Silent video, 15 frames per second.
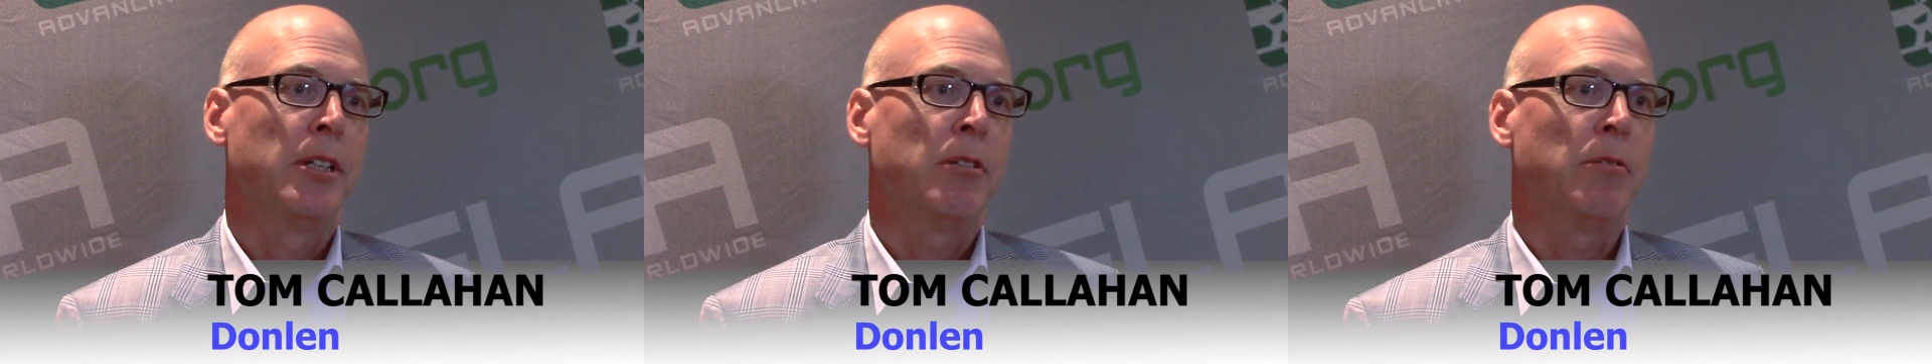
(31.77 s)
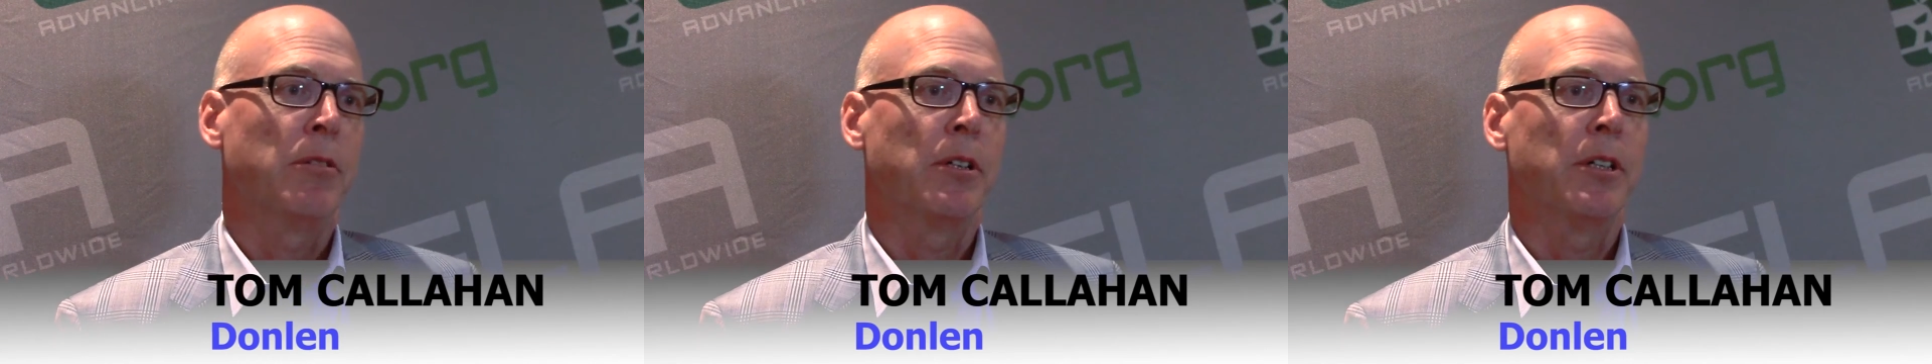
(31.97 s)

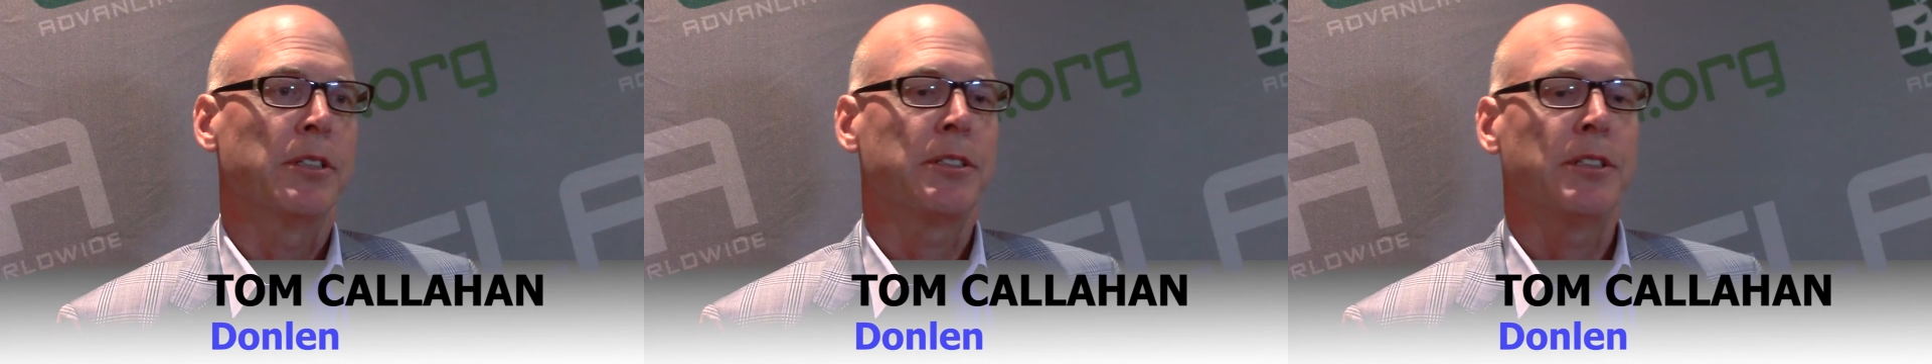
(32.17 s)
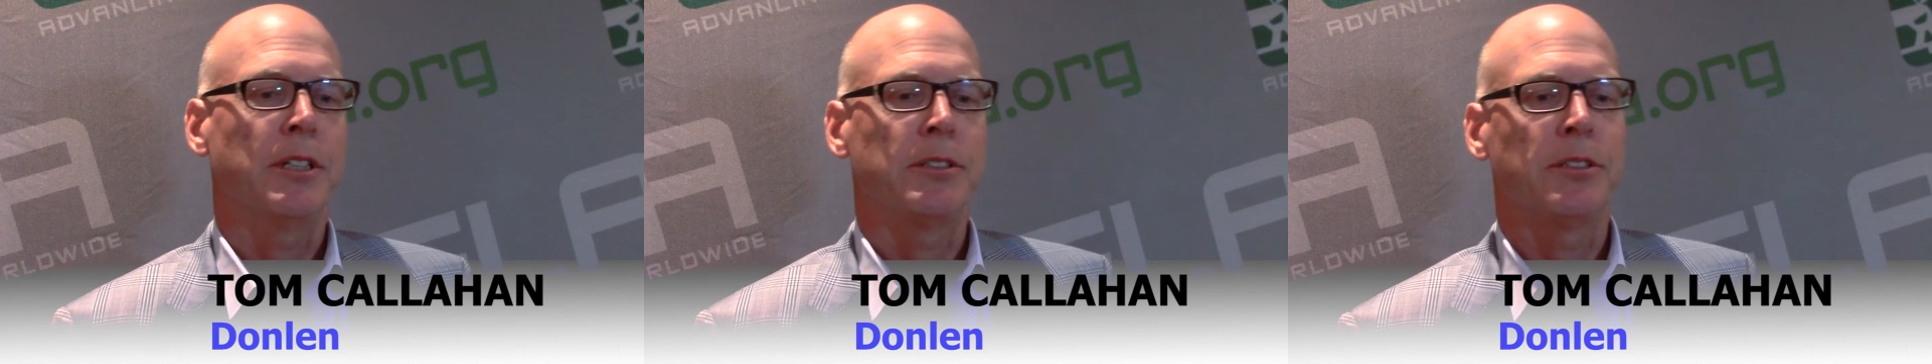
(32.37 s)
where
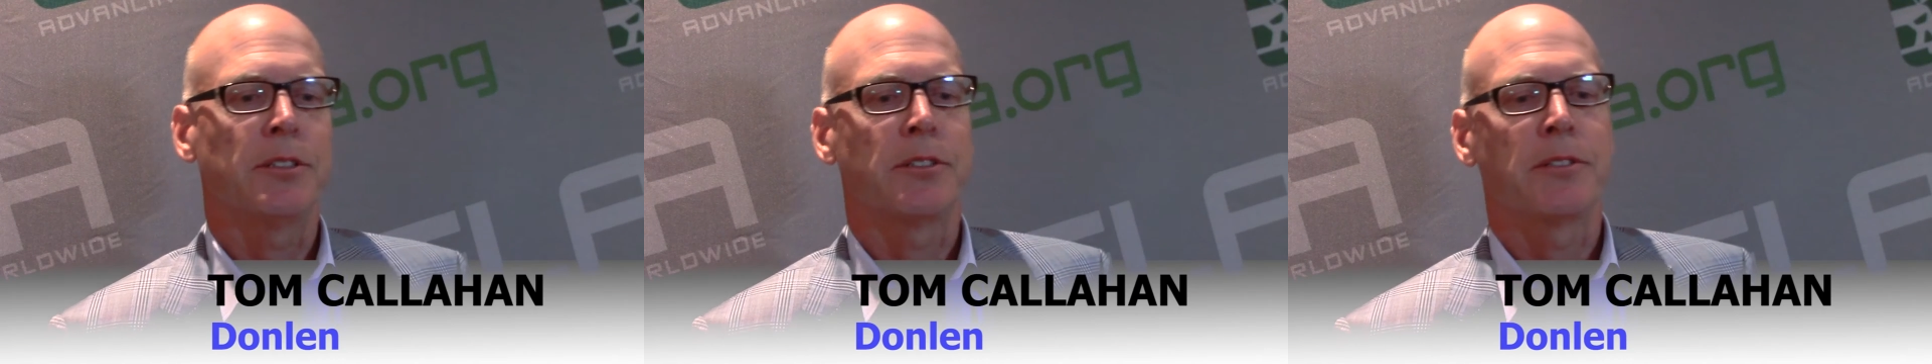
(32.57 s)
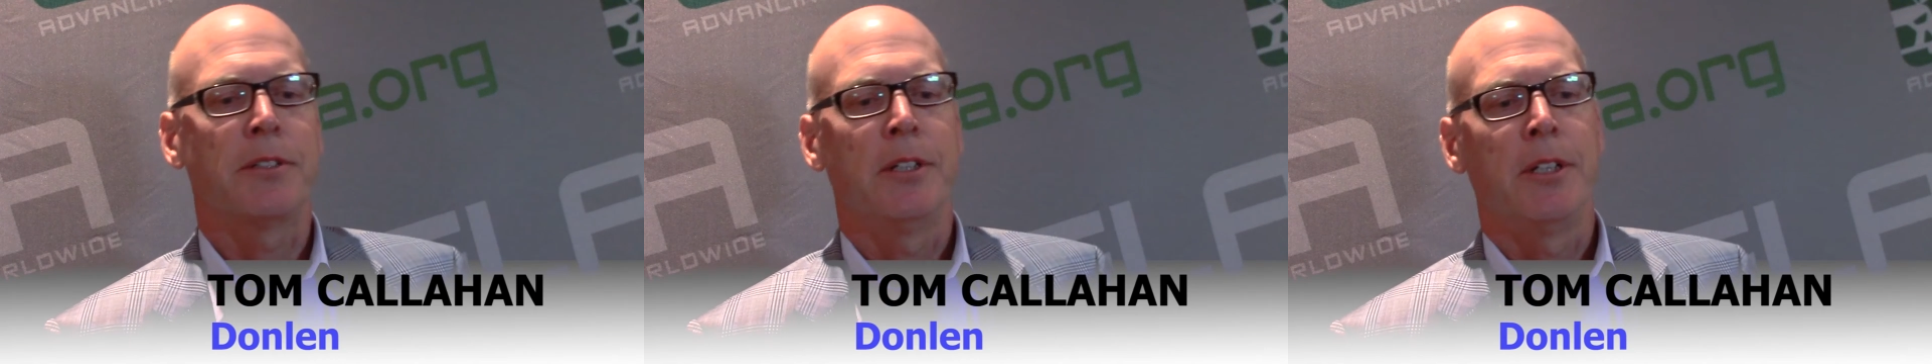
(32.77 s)
it's not
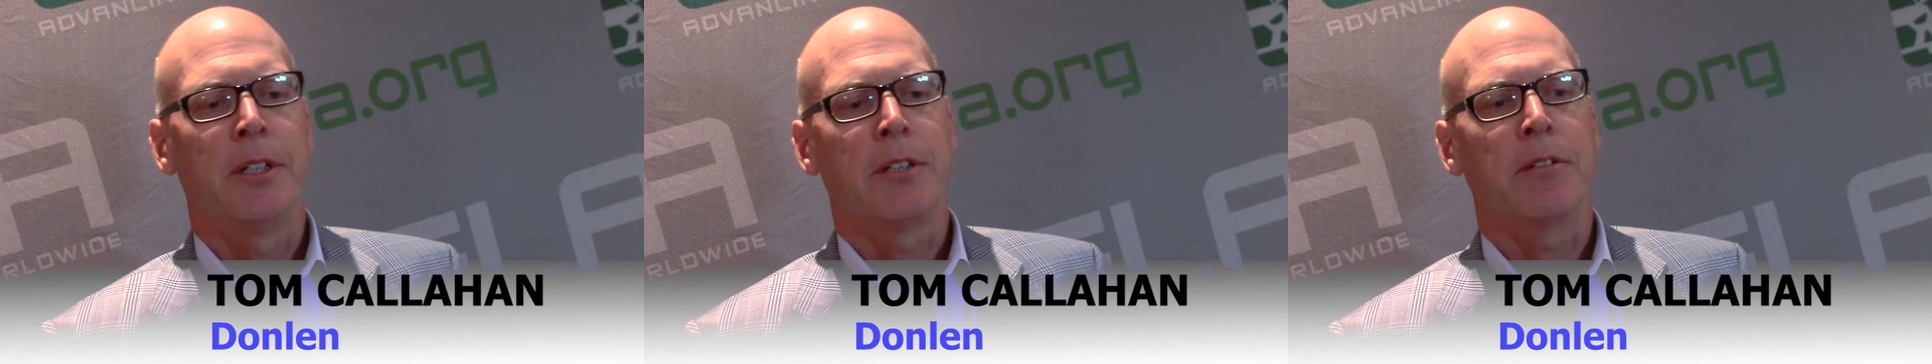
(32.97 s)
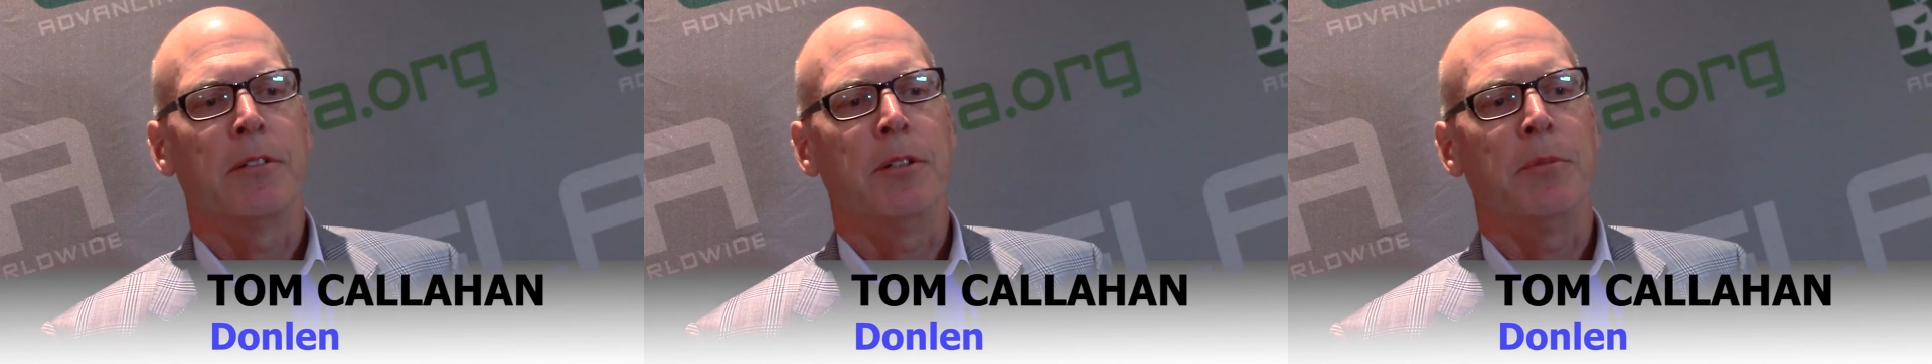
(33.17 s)
just
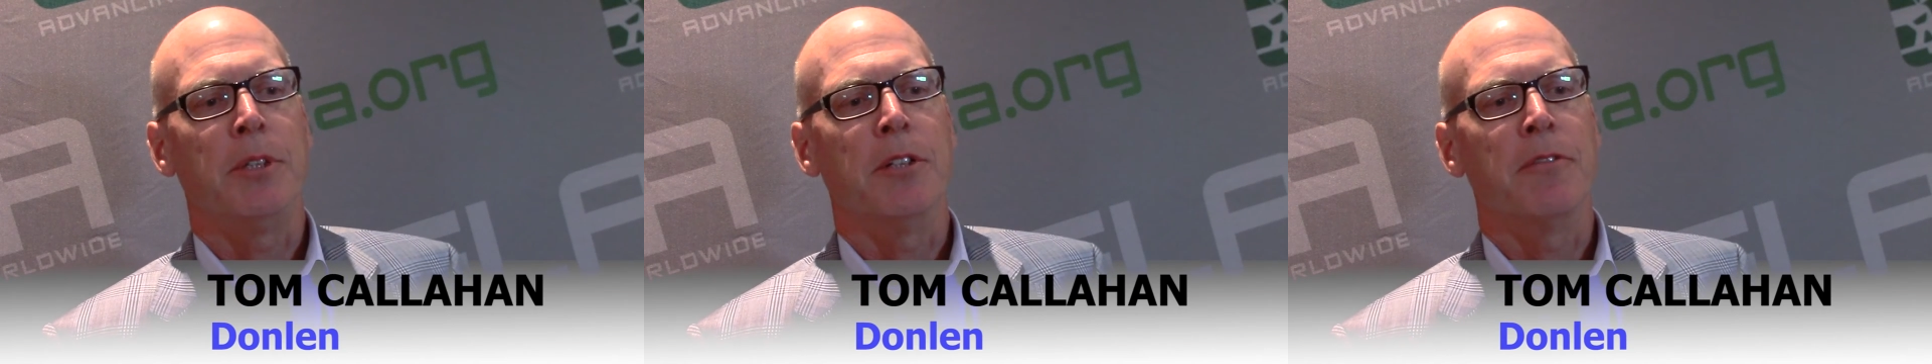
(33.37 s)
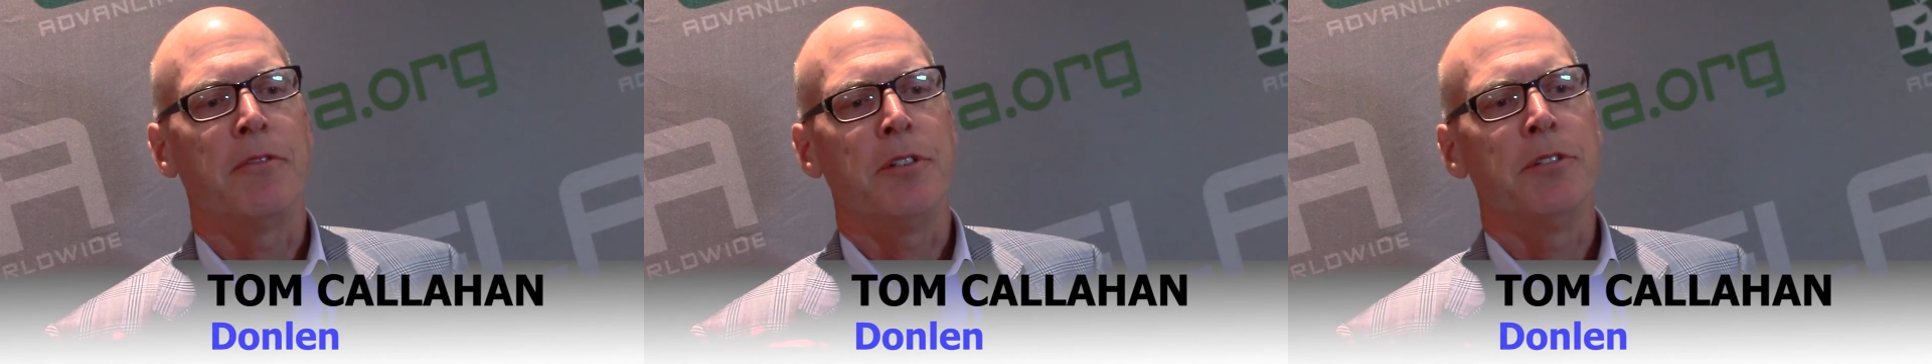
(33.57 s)
going to be
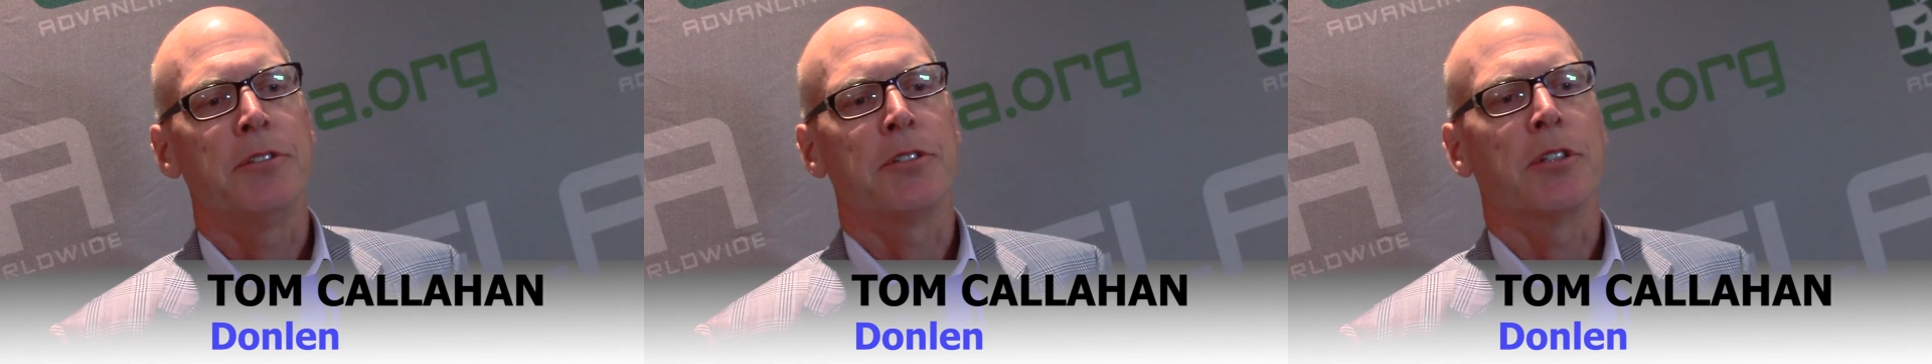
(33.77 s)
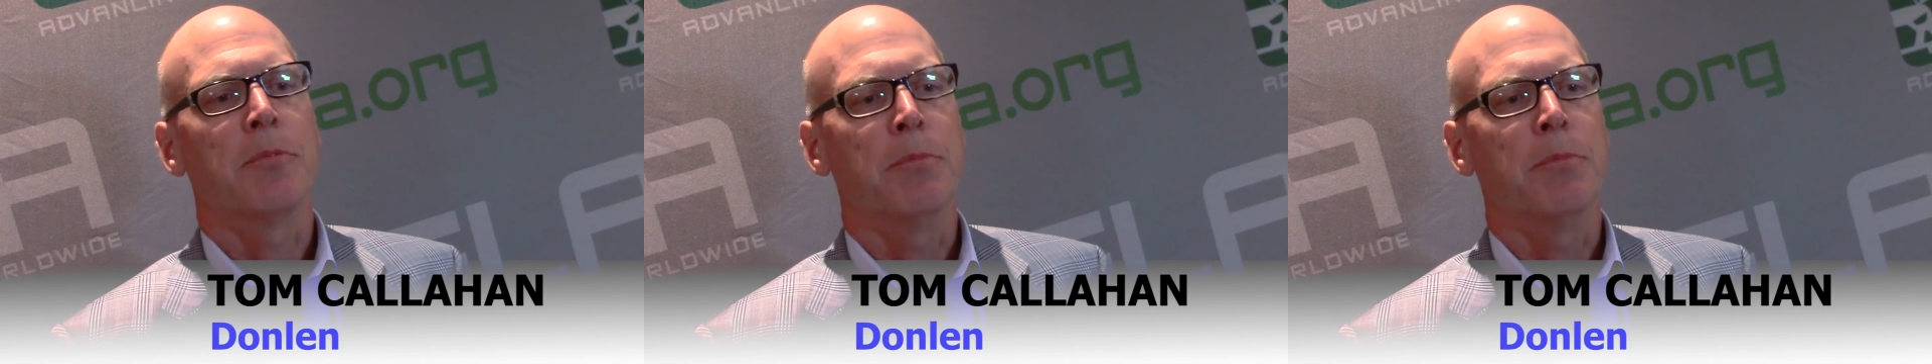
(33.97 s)
the future,